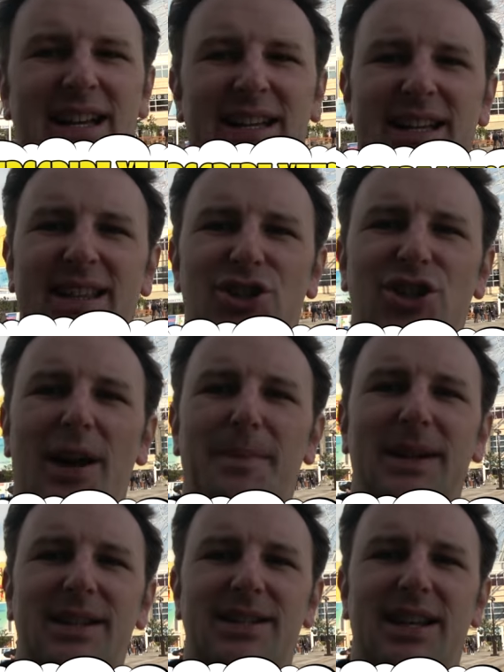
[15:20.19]
It's in the
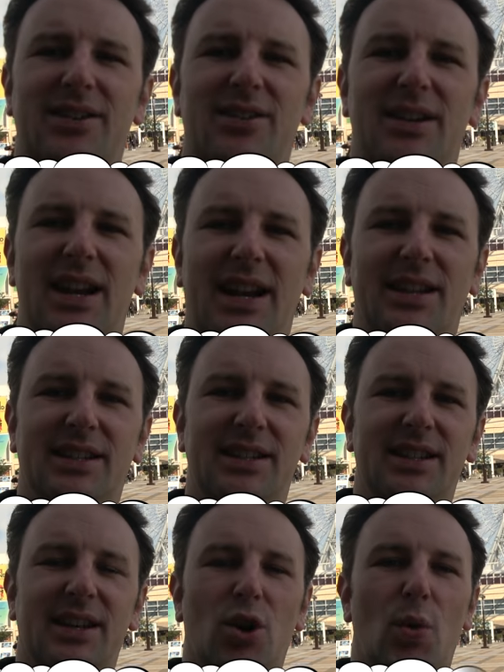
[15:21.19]
shopping center next to
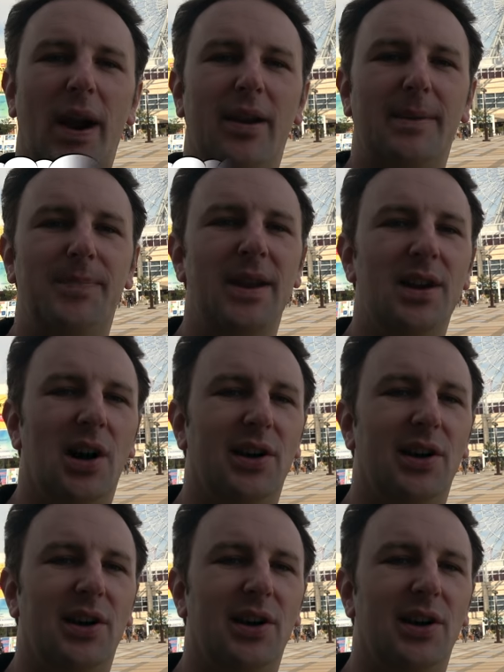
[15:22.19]
the aquarium.